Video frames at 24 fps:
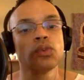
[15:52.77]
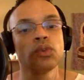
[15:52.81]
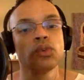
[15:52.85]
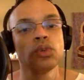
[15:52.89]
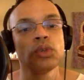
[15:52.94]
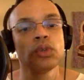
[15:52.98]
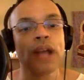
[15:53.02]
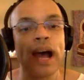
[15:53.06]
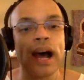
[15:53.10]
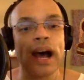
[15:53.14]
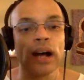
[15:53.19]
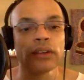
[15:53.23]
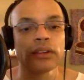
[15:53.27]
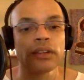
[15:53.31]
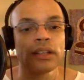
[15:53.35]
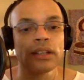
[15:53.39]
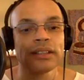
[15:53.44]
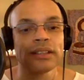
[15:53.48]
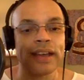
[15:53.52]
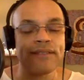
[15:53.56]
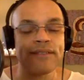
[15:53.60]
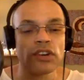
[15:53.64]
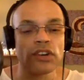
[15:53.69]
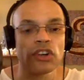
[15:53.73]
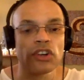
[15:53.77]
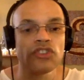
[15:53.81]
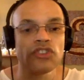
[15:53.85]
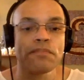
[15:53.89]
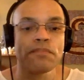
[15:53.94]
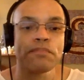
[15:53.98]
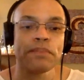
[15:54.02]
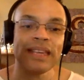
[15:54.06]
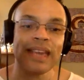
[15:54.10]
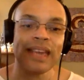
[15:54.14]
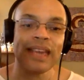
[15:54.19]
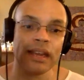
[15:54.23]
root out
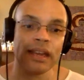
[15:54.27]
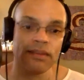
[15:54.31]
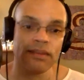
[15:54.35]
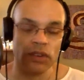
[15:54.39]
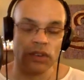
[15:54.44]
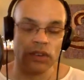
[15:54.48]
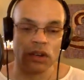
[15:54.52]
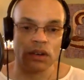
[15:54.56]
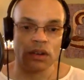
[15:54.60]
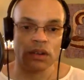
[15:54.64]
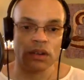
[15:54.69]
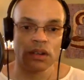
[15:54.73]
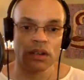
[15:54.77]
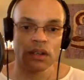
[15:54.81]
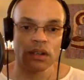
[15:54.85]
divergent behavior.